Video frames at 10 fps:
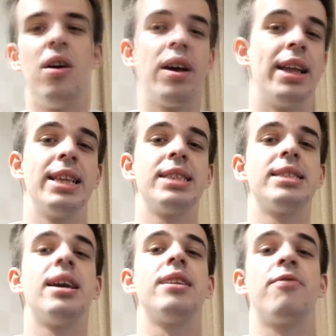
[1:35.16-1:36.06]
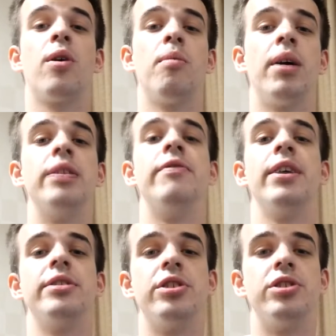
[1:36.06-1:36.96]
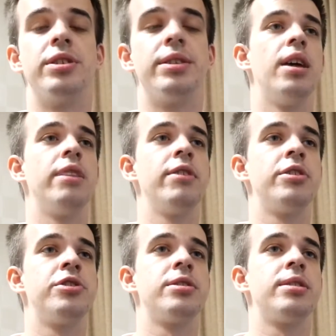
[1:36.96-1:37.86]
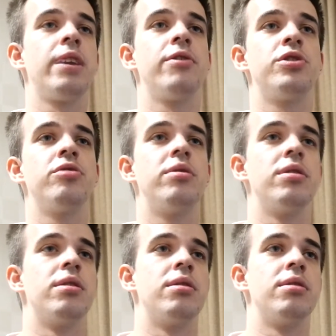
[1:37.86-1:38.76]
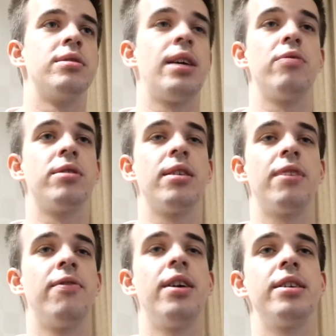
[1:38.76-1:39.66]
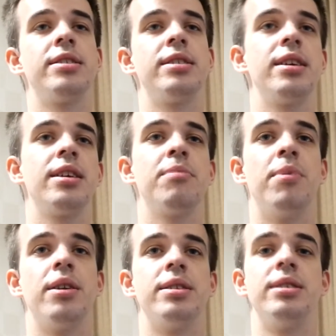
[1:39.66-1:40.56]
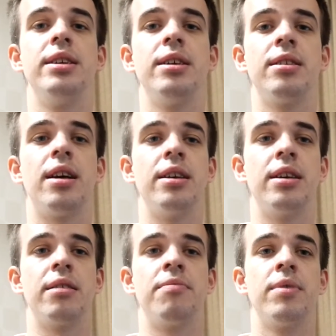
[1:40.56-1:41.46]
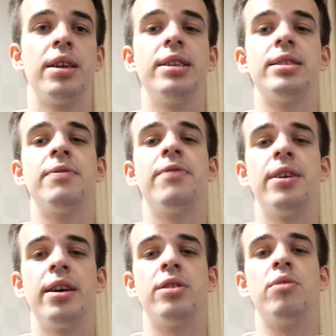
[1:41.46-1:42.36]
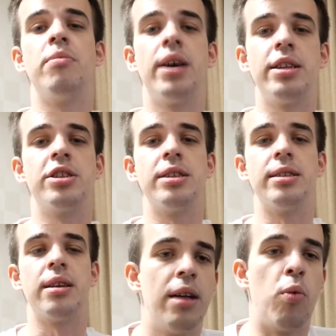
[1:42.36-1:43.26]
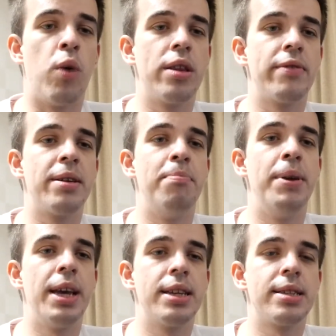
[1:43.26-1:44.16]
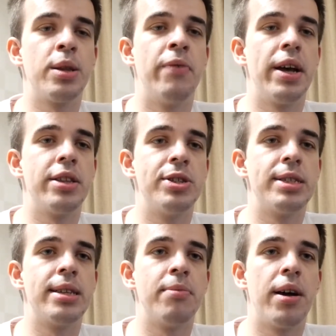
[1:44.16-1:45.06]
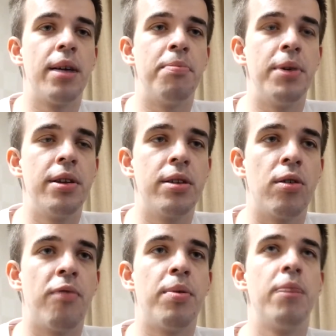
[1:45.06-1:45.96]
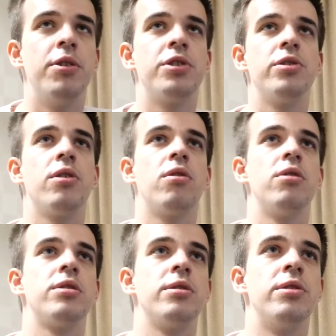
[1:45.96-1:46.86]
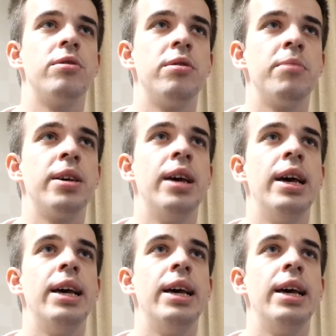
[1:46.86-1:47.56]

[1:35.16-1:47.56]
Okay, let's start from advantages. Advantages never should sound like funny thing, but still it is fair to mention them. One of the biggest advantages in my opinion of publishing your course on Udemy